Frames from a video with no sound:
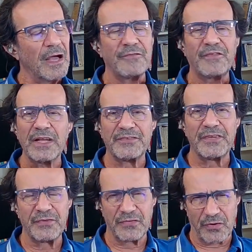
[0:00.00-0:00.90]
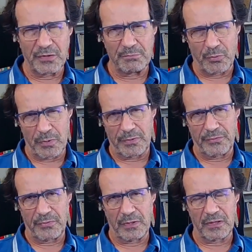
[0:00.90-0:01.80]
Affiliative is very important.
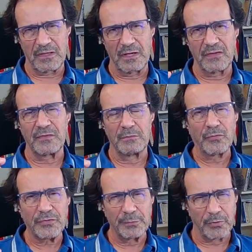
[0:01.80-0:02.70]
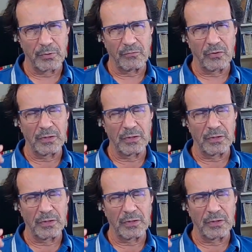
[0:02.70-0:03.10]
And I think is the most important of all,